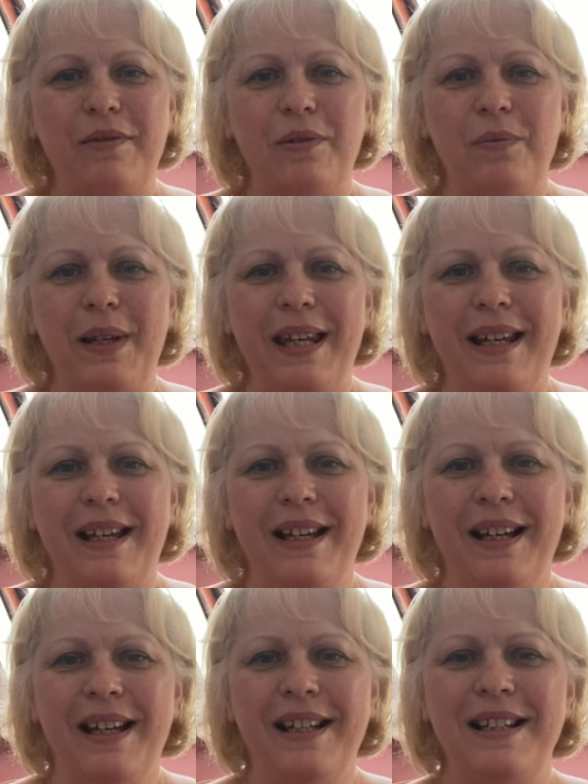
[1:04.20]
a week
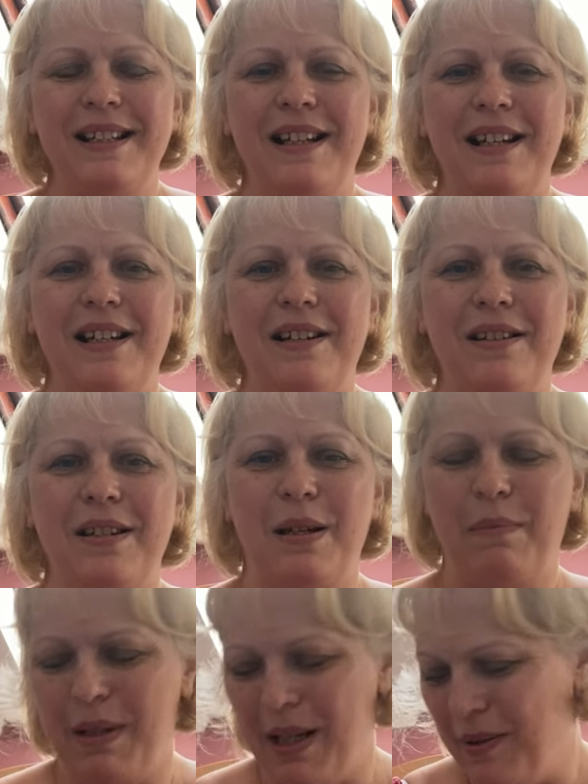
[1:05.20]
since I last
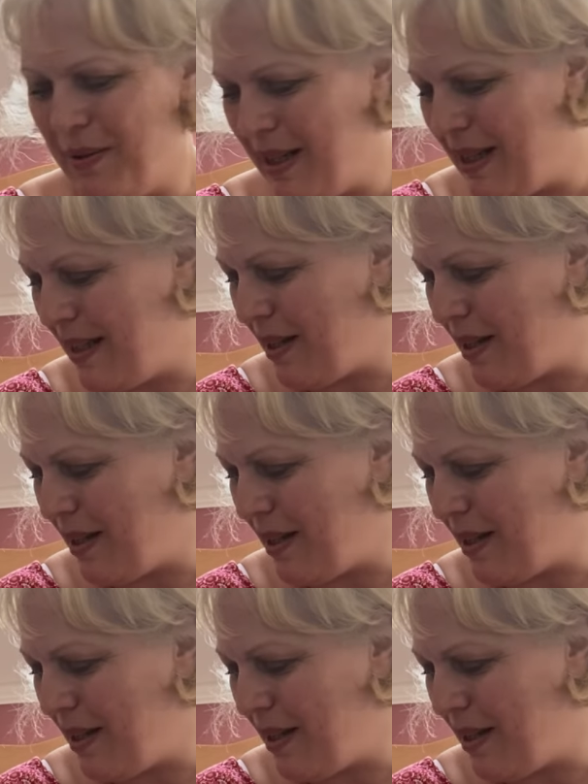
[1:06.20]
uploaded.